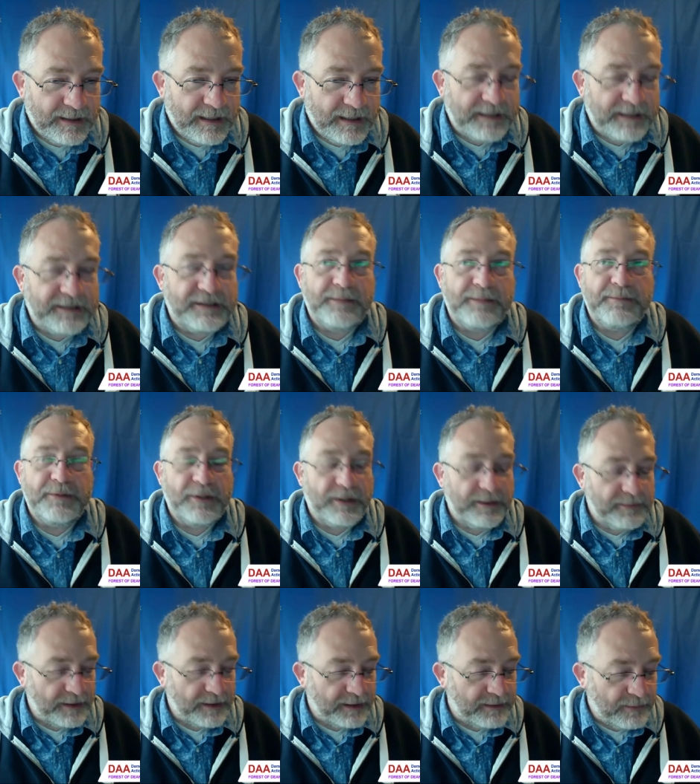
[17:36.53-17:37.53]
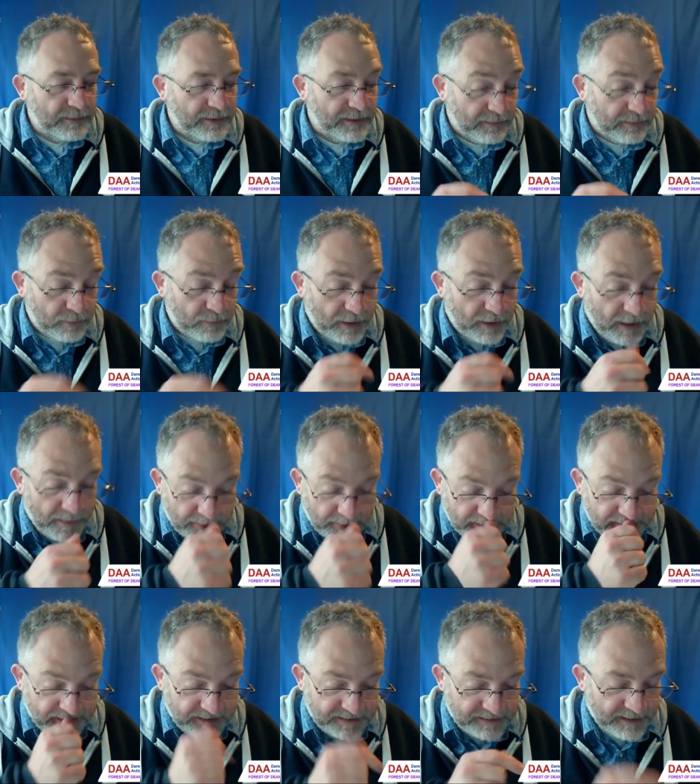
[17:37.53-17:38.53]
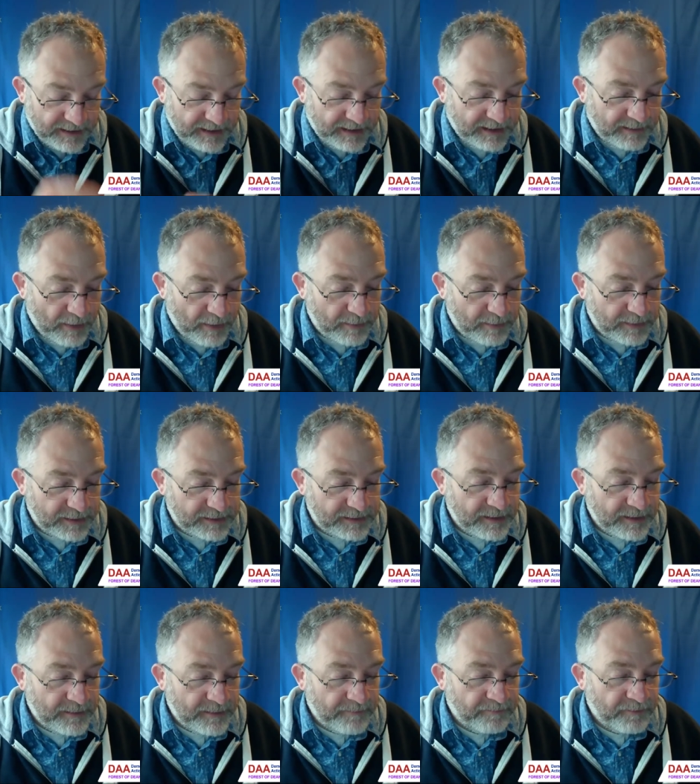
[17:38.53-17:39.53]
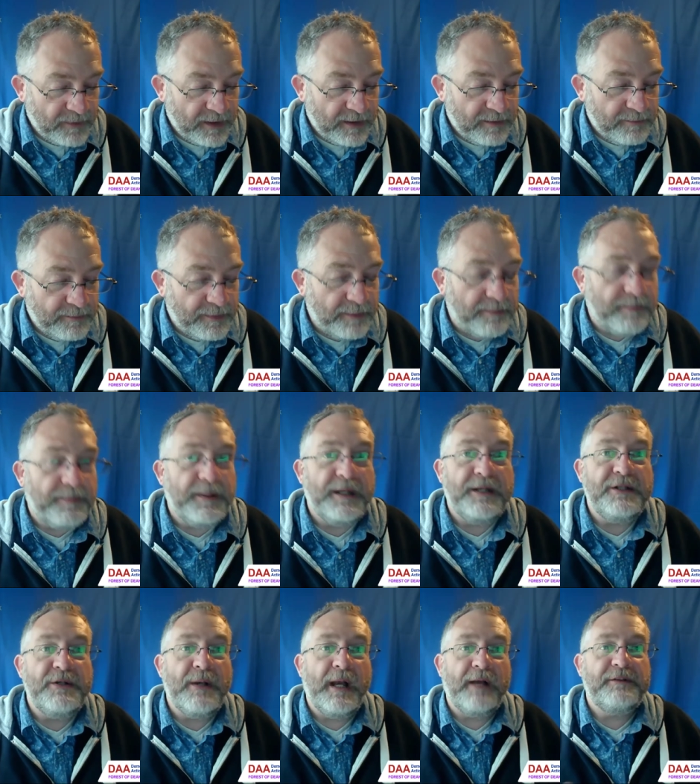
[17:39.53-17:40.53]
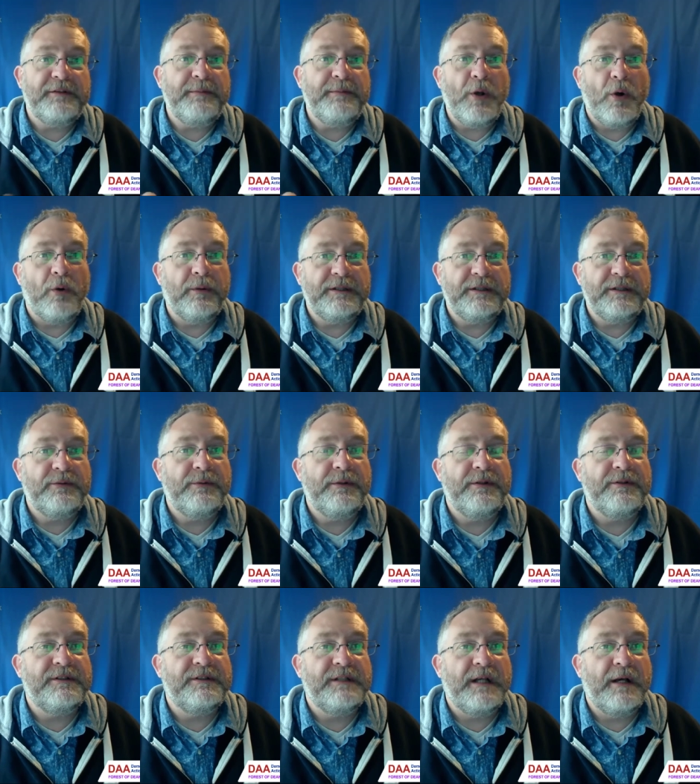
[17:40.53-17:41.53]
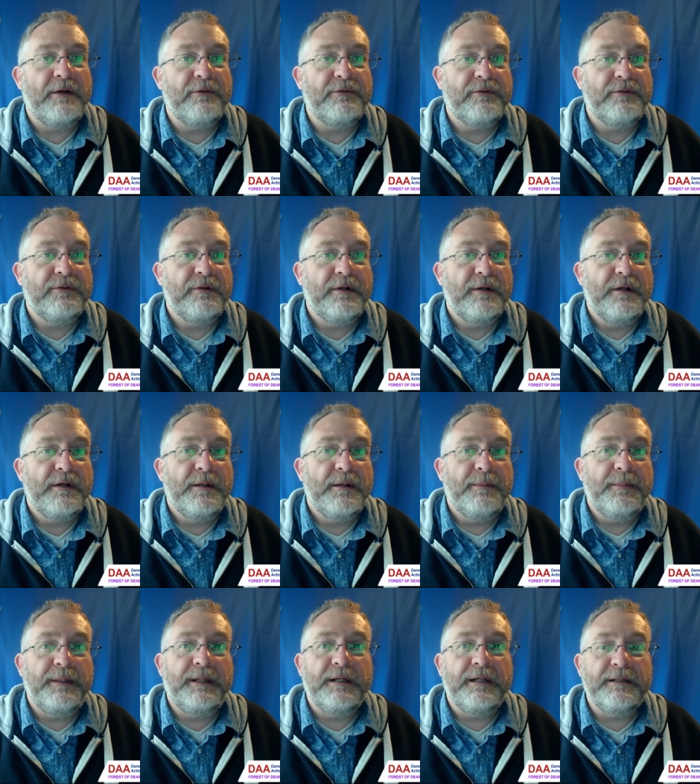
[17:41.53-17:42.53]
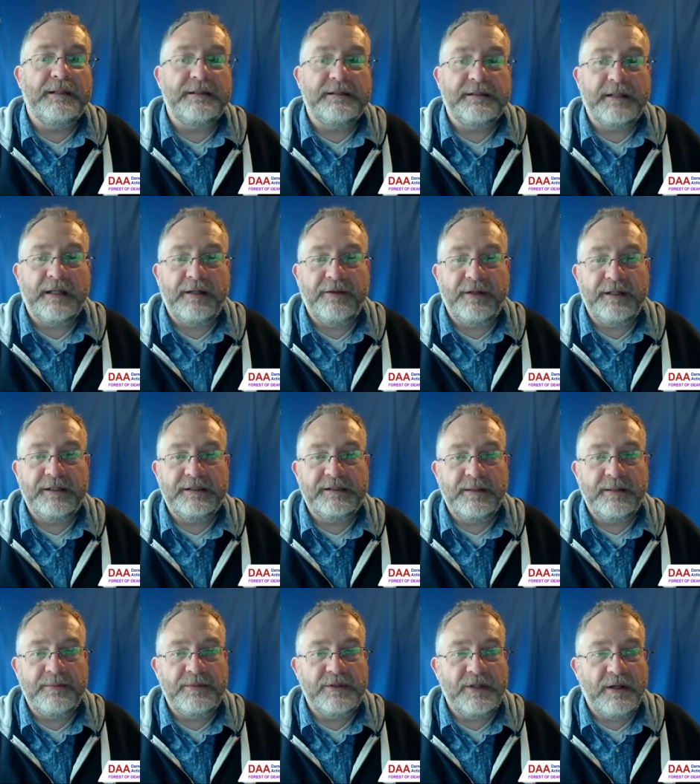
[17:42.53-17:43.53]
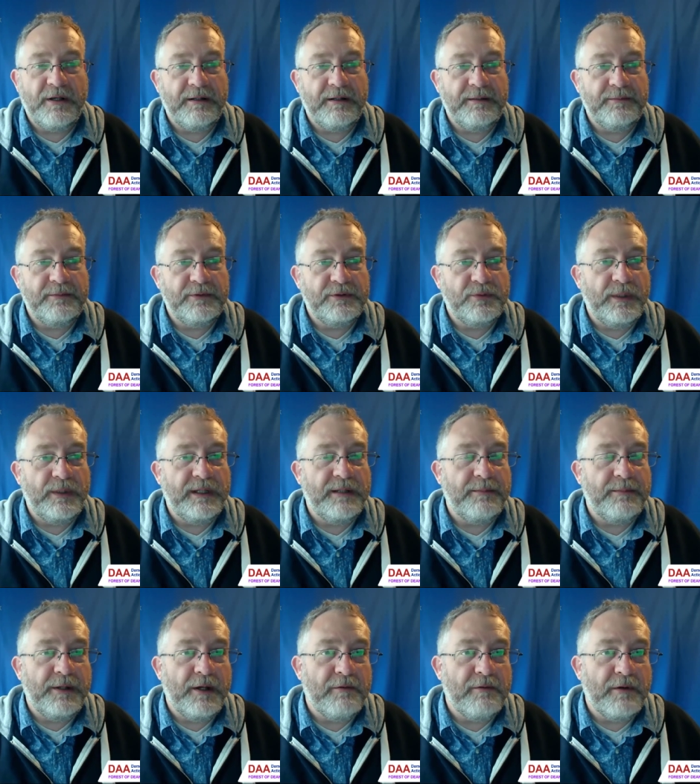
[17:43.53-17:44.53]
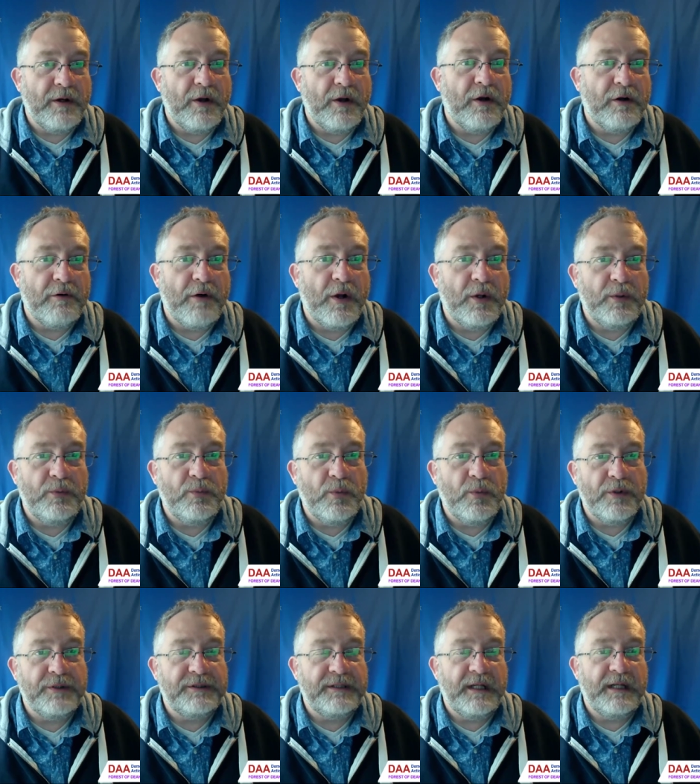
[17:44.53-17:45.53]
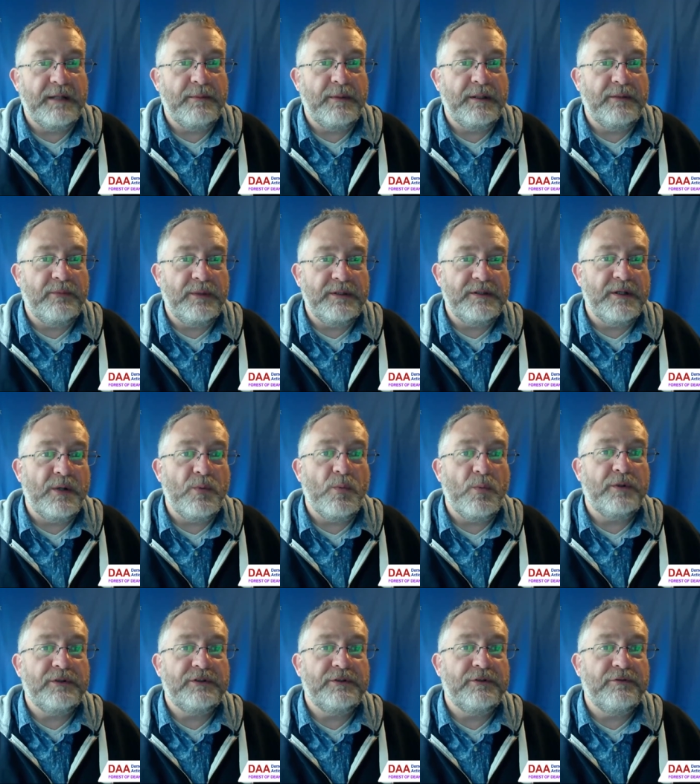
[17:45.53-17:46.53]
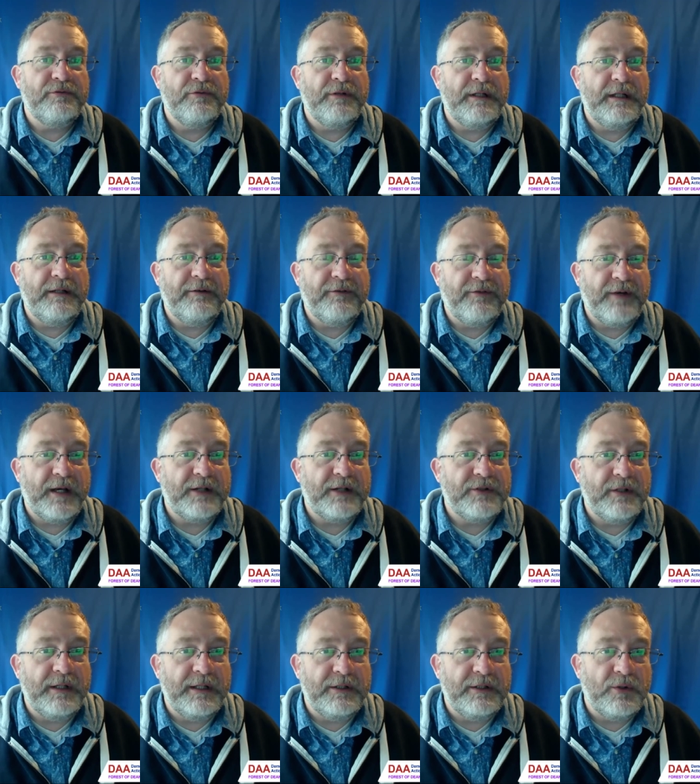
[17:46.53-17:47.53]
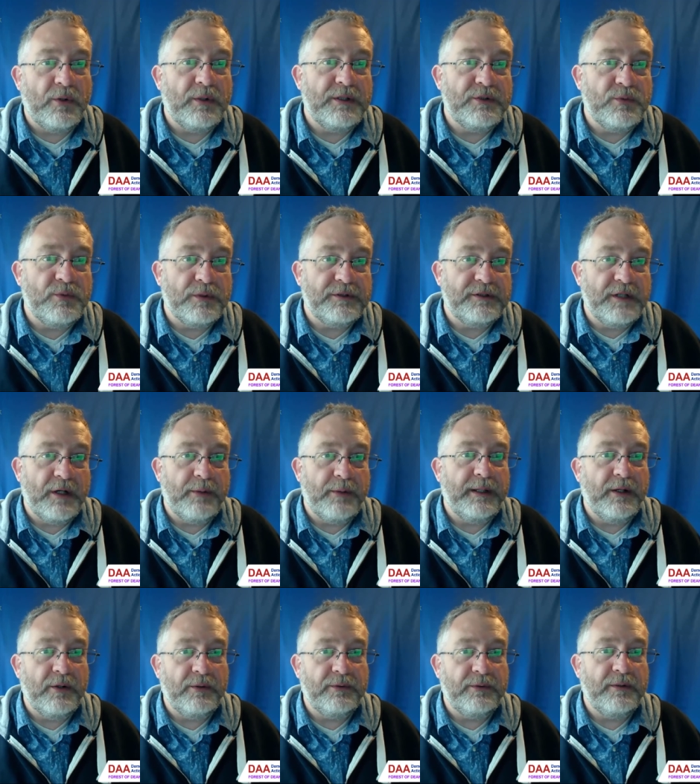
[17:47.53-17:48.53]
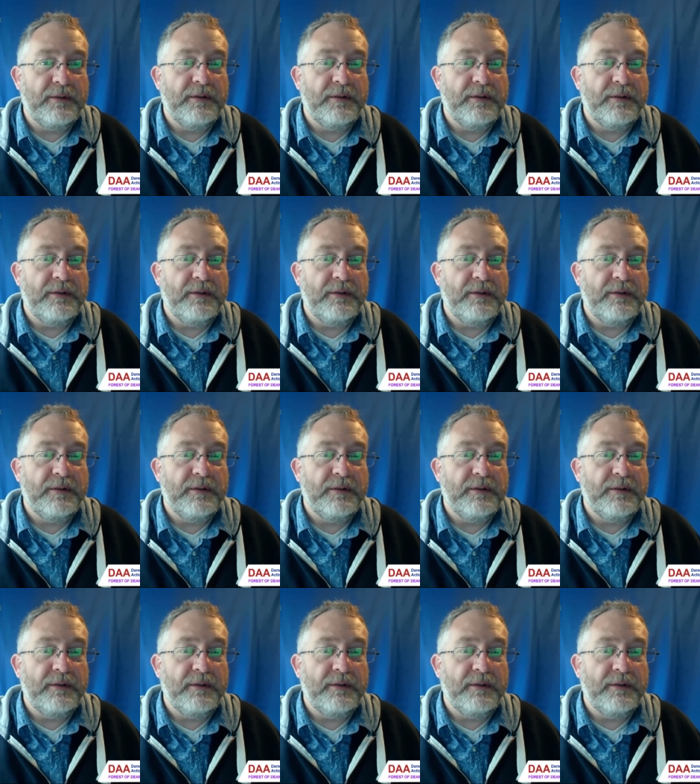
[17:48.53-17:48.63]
sometimes, we'll come on to this in a moment, but you have to be honest with yourself, because I think sometimes we can be our own worst enemy, and we don't want to really factually acknowledge what's going on.